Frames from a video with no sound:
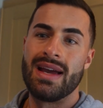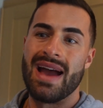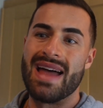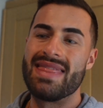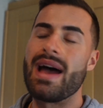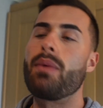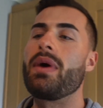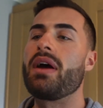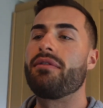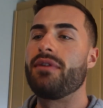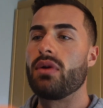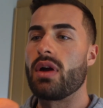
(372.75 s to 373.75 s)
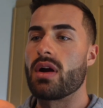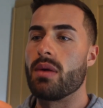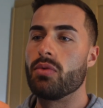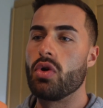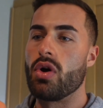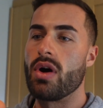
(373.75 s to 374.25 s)
And that way I feel like
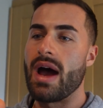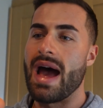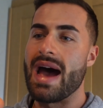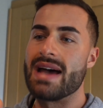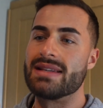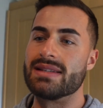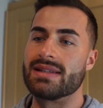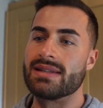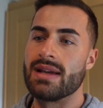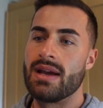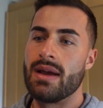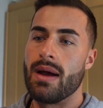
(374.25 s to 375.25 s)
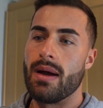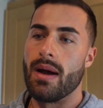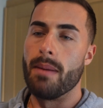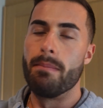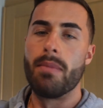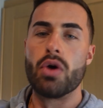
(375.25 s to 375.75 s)
I'm not as
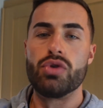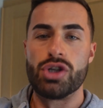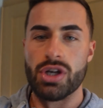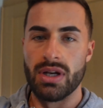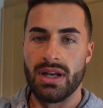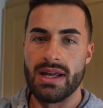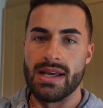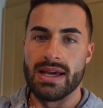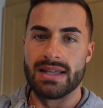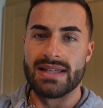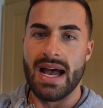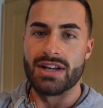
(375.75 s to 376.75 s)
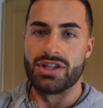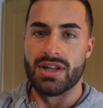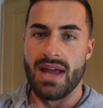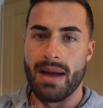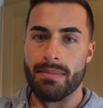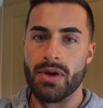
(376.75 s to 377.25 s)
emotionally attached to
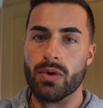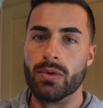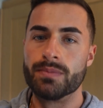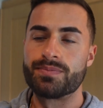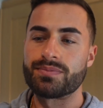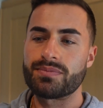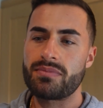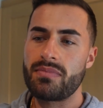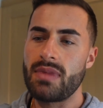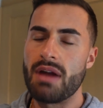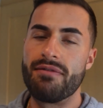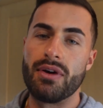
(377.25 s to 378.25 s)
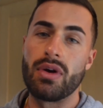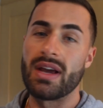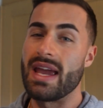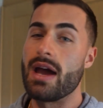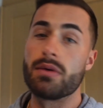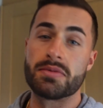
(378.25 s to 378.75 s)
that meal. I feel like
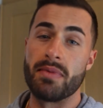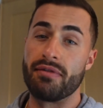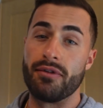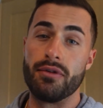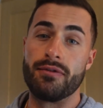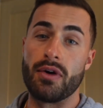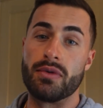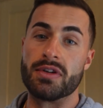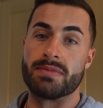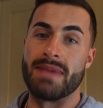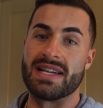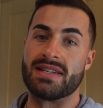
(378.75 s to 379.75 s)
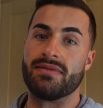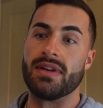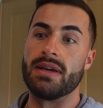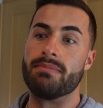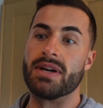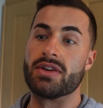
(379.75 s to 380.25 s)
it helps my food focus
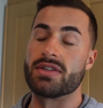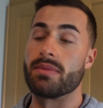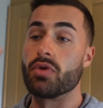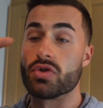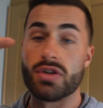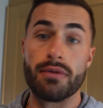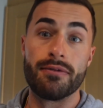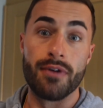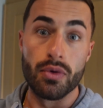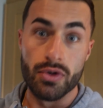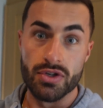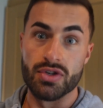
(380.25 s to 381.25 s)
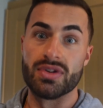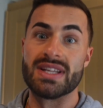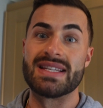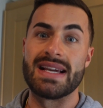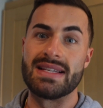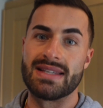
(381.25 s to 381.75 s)
massively because I'm not so focused on the
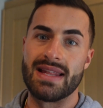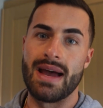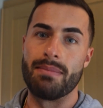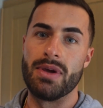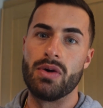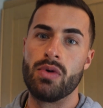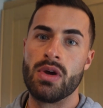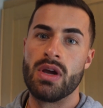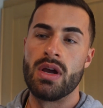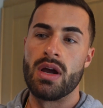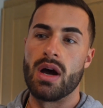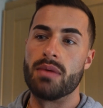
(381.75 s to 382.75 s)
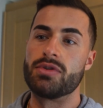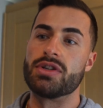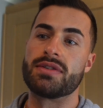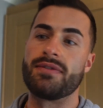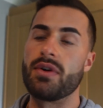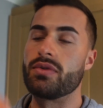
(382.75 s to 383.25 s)
taste of that meal. I'm
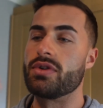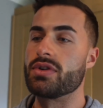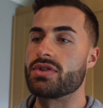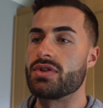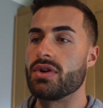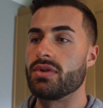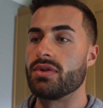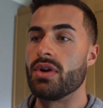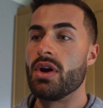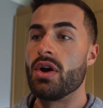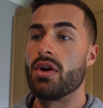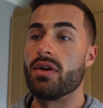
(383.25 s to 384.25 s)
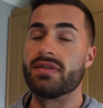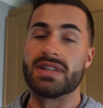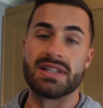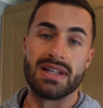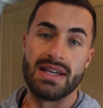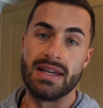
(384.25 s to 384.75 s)
just focused on
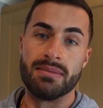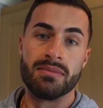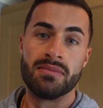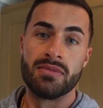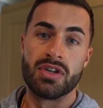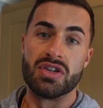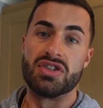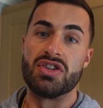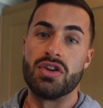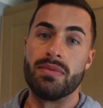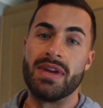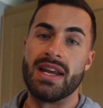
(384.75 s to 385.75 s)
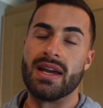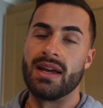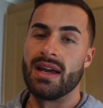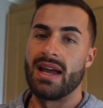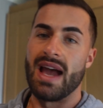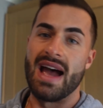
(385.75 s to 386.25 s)
obviously consuming it
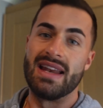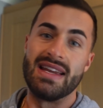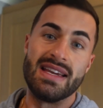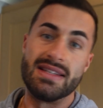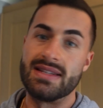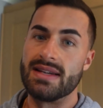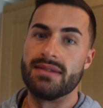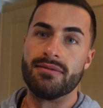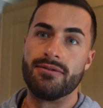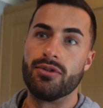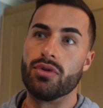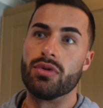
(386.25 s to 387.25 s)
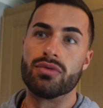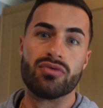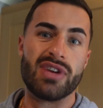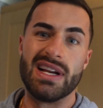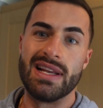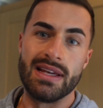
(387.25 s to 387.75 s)
and eating for
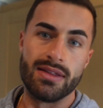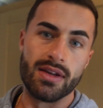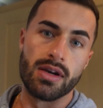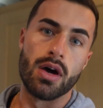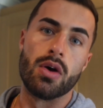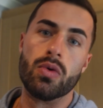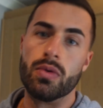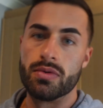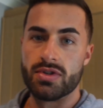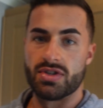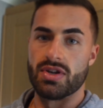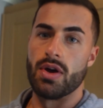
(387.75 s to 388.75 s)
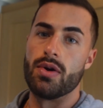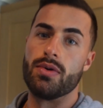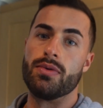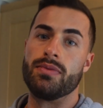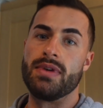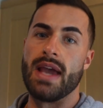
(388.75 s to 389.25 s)
really the goal. So
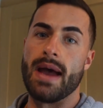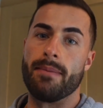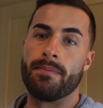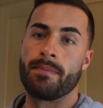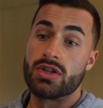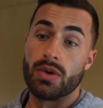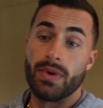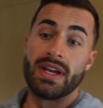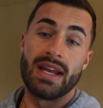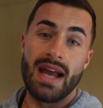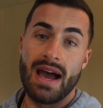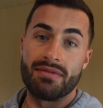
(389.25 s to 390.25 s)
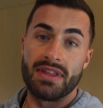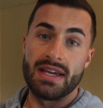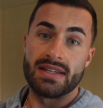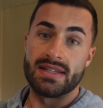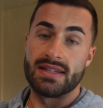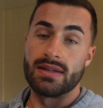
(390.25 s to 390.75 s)
yeah, so we're gonna have
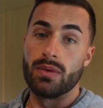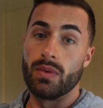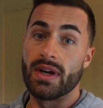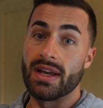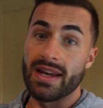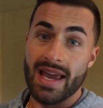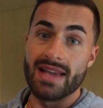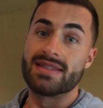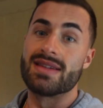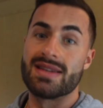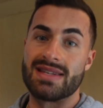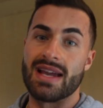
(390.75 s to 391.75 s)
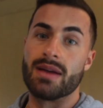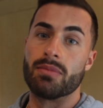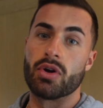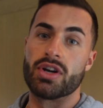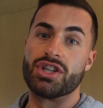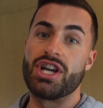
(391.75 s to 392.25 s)
this, we're gonna get into the second
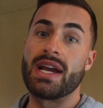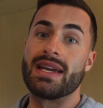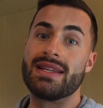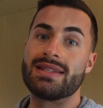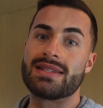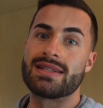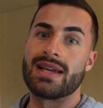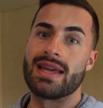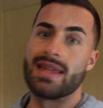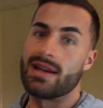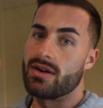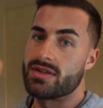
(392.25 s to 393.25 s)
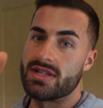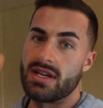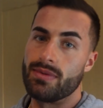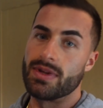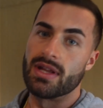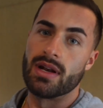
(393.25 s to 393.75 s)
block of check-ins and then I'll see
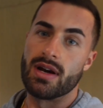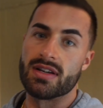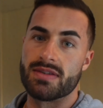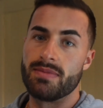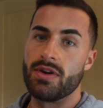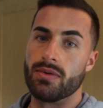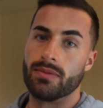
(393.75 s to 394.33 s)
you with the last meal.